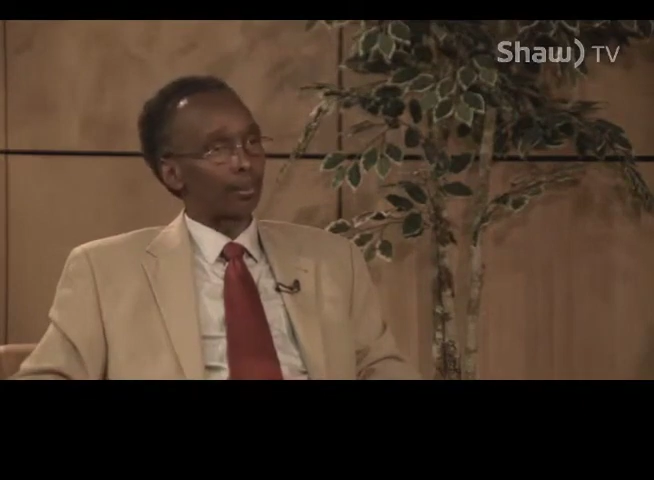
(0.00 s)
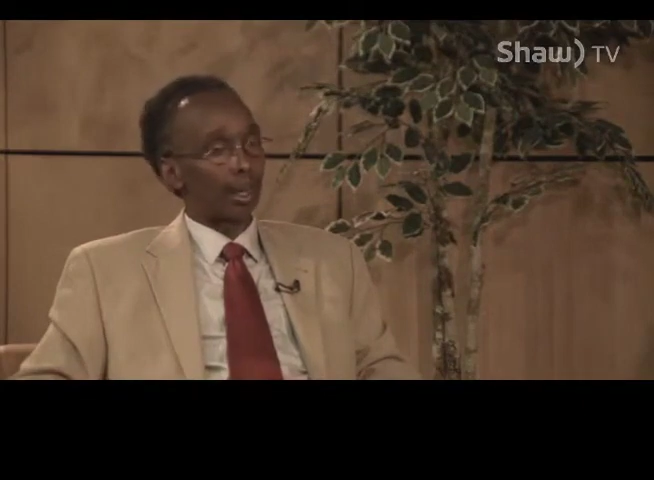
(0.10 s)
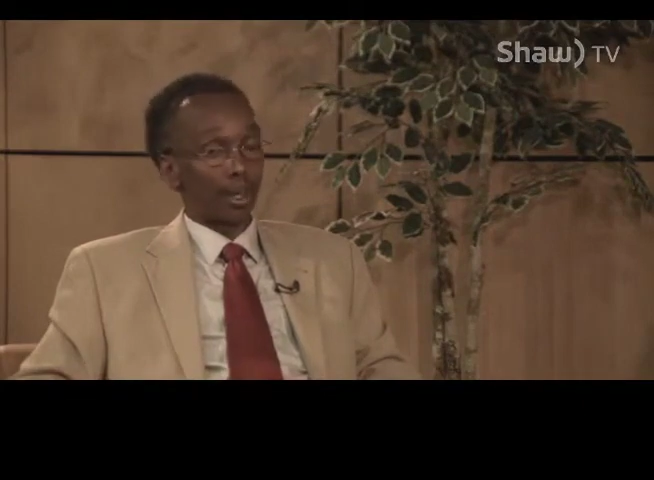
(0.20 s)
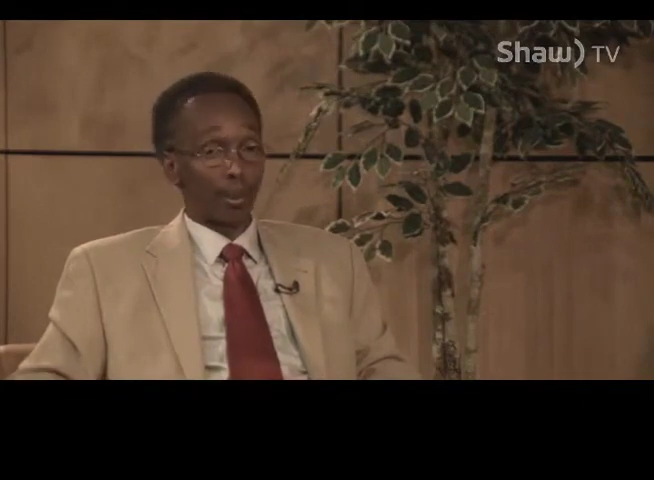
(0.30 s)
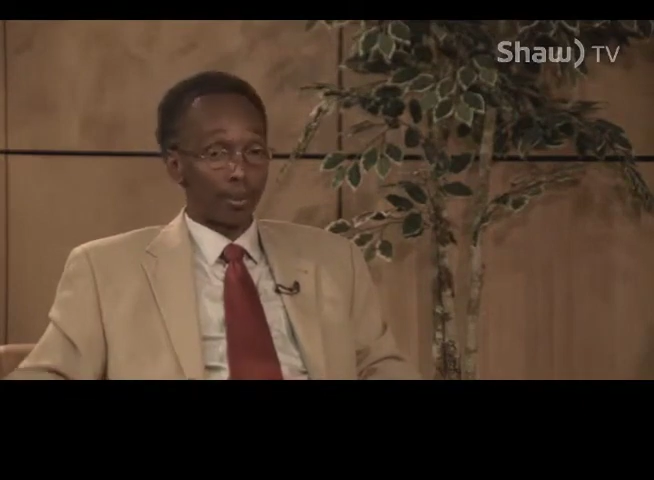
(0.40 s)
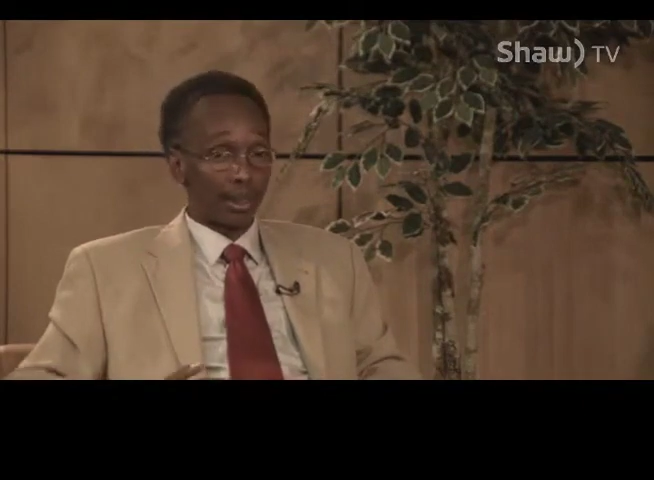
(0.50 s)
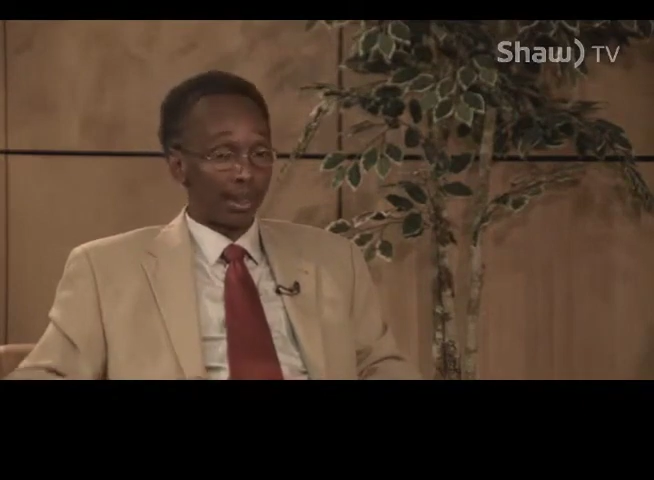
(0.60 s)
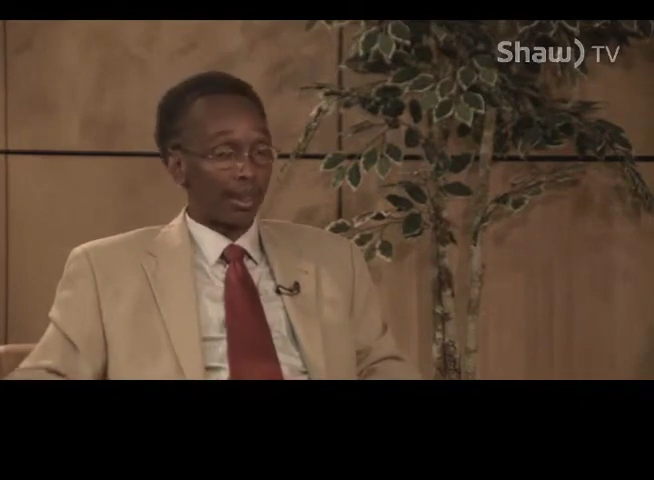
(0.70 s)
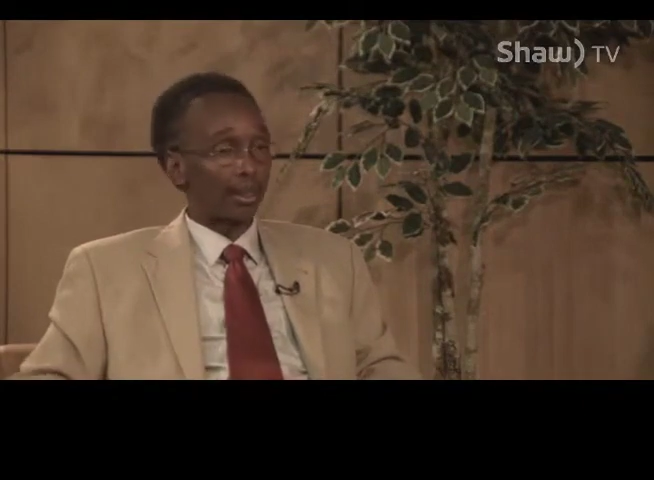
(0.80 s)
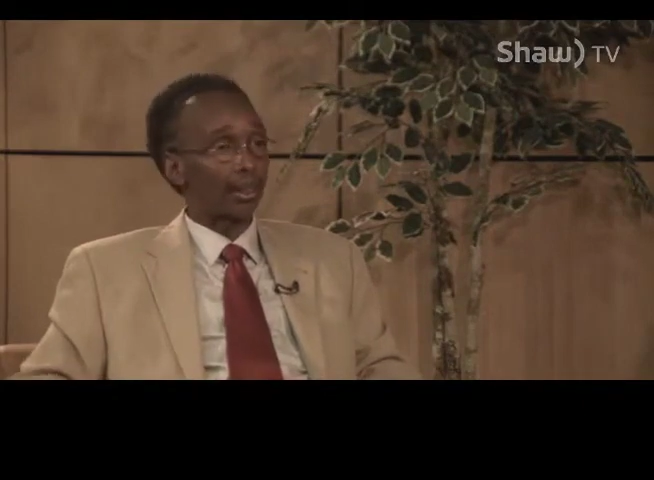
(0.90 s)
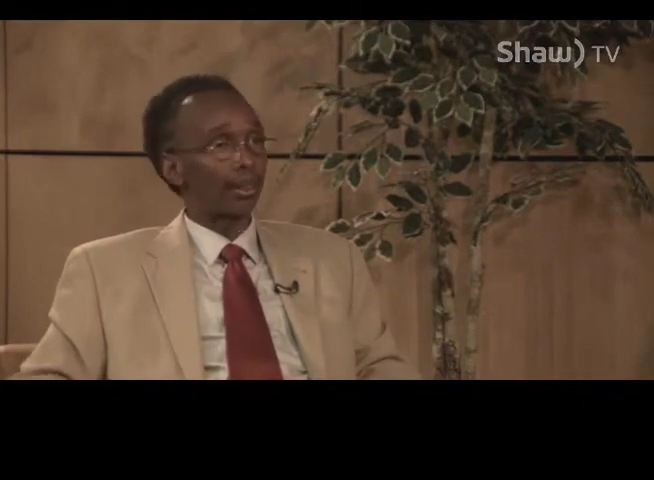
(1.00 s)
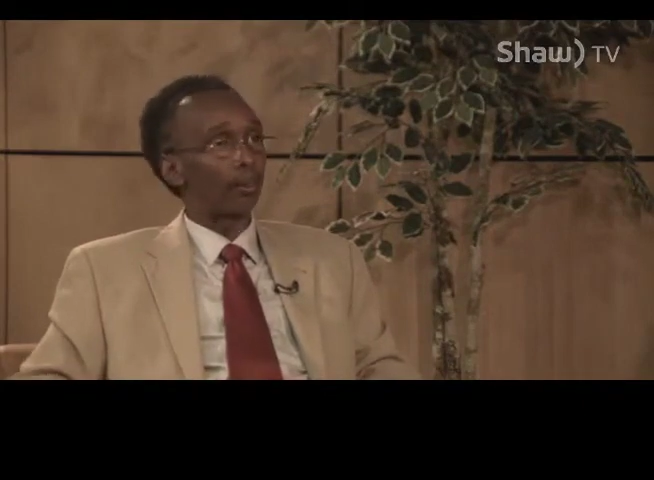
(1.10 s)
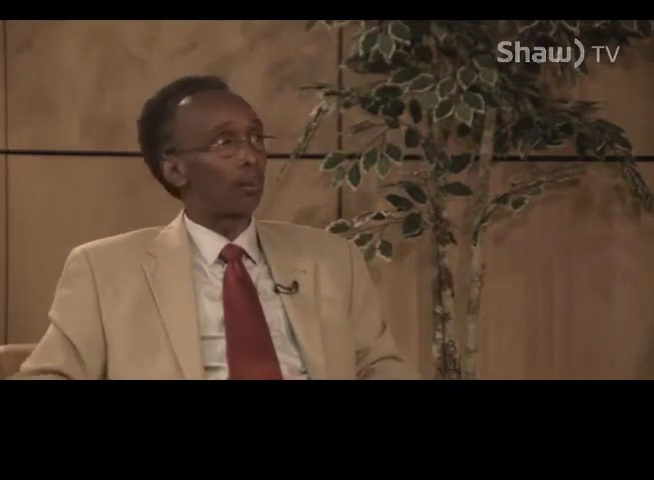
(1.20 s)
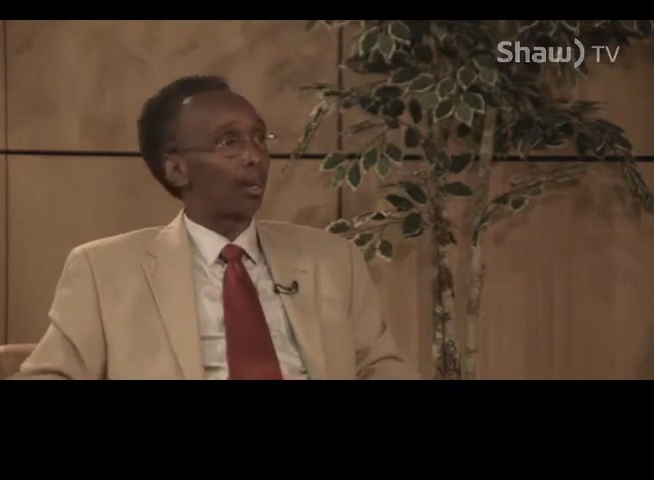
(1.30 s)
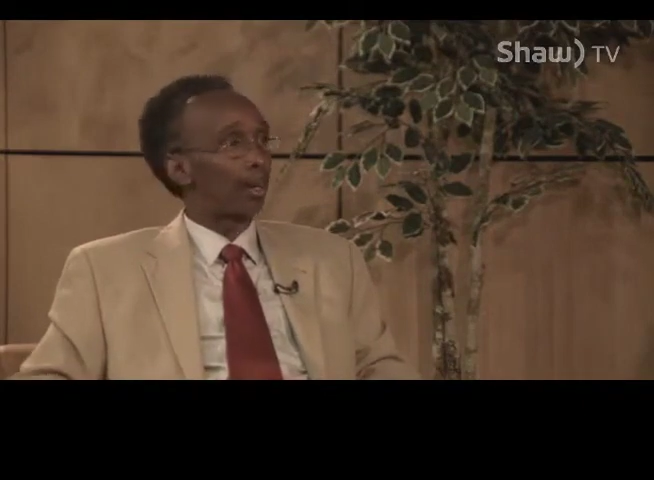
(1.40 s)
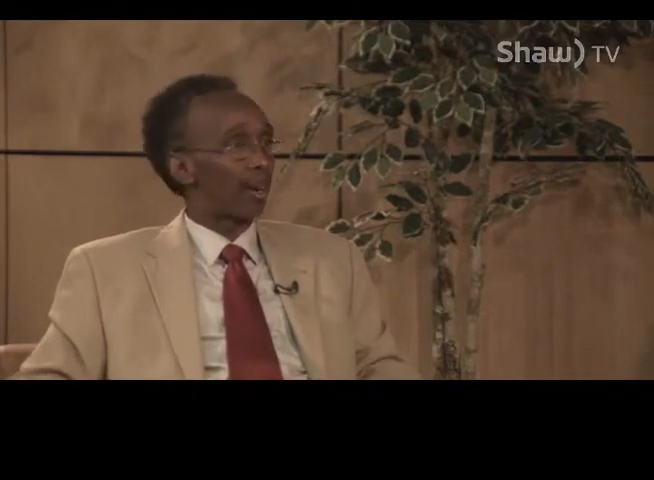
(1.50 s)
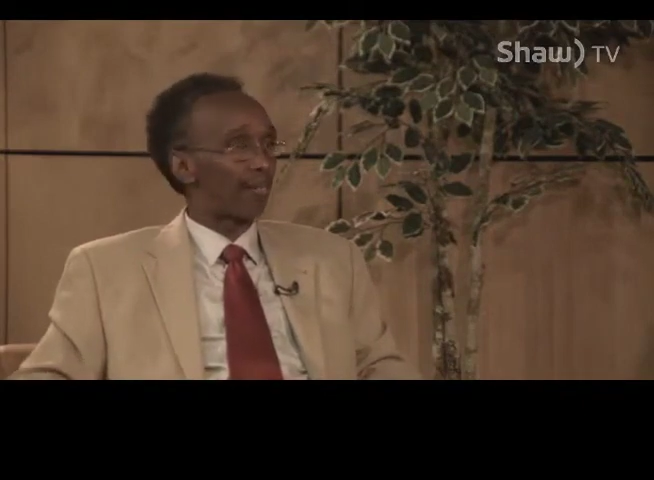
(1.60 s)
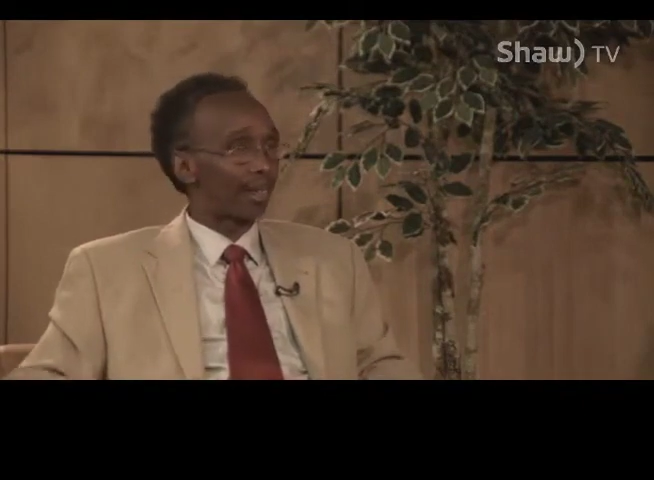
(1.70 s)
I hope they change their way of